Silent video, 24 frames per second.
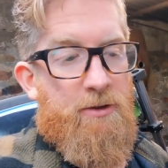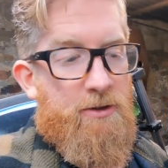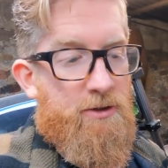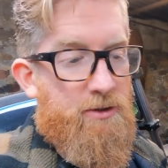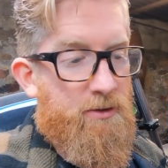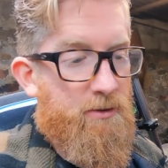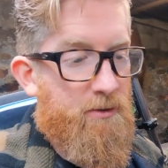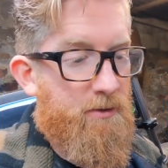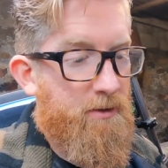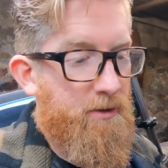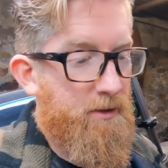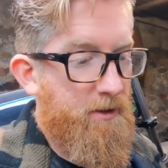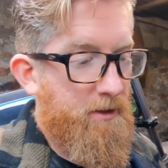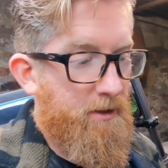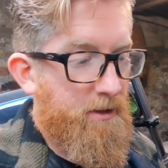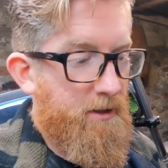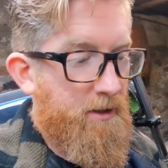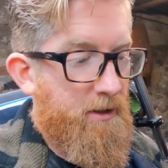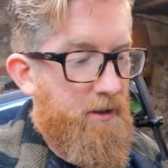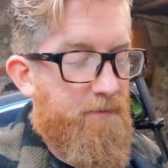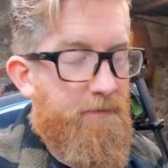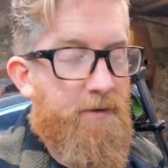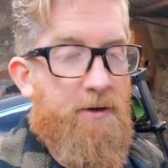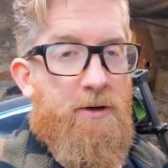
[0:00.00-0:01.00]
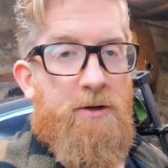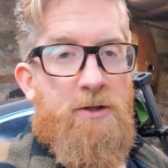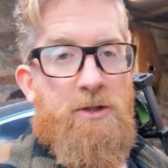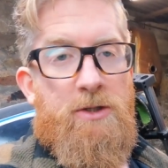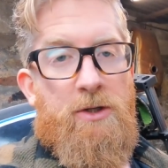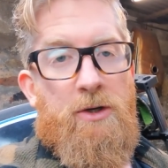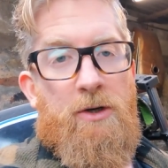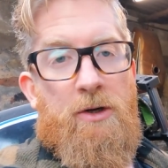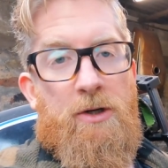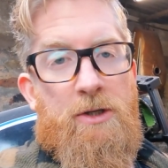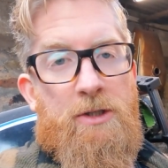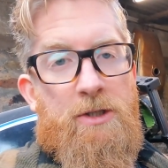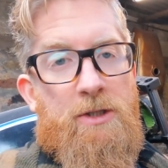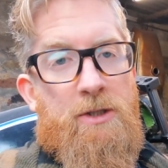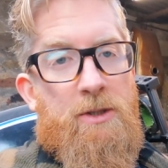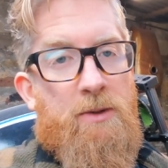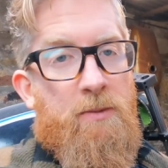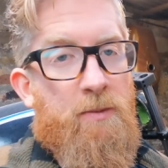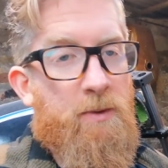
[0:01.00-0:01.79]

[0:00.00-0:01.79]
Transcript: so fingers crossed.